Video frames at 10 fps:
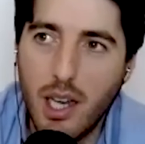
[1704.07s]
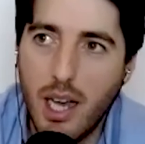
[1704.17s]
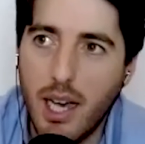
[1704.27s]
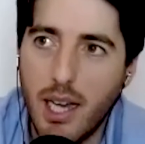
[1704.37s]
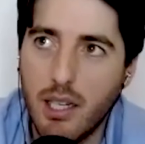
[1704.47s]

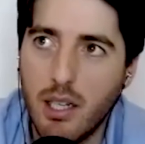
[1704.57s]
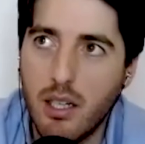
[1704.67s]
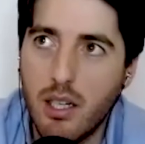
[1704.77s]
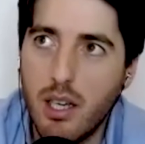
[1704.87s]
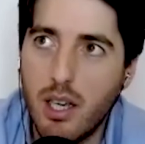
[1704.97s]

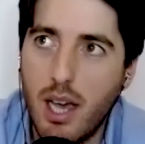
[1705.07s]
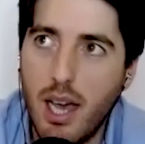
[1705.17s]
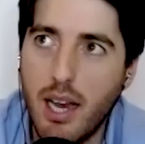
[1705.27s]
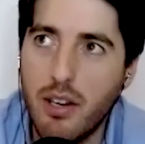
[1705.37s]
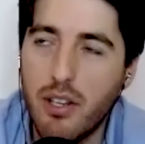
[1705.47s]
and
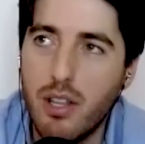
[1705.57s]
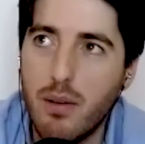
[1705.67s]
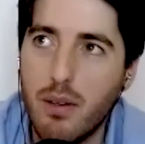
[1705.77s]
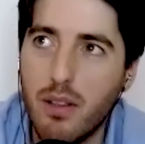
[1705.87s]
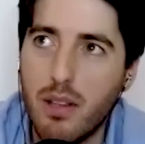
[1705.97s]

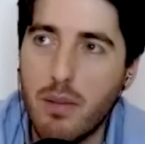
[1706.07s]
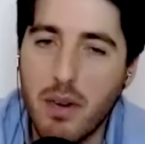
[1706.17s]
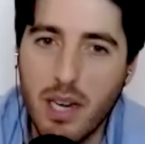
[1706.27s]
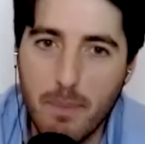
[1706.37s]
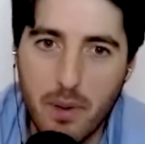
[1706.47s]
the
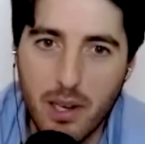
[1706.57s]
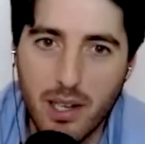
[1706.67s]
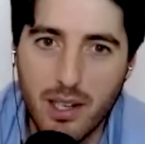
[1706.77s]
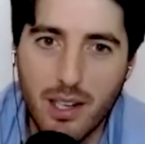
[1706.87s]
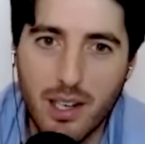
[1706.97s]

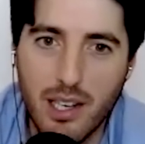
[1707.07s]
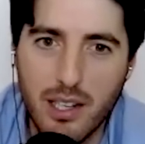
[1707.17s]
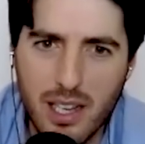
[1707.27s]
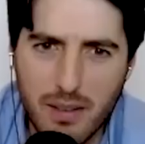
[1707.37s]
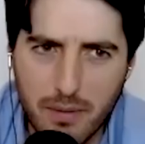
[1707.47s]

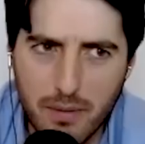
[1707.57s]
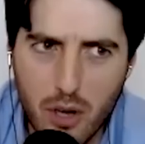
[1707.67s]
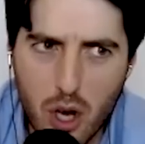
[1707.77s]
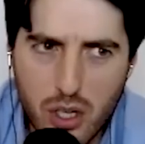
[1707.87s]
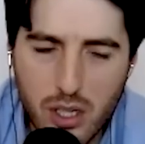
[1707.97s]

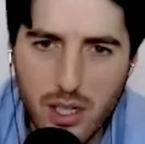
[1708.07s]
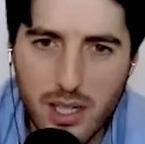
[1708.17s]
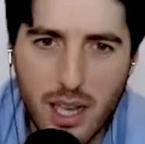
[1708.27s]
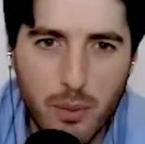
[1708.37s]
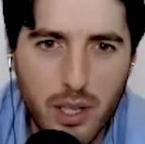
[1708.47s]
manipulativeness. Is
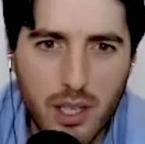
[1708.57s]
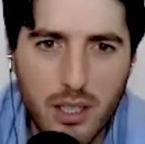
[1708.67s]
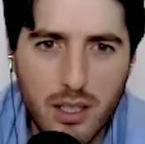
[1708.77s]
that a word?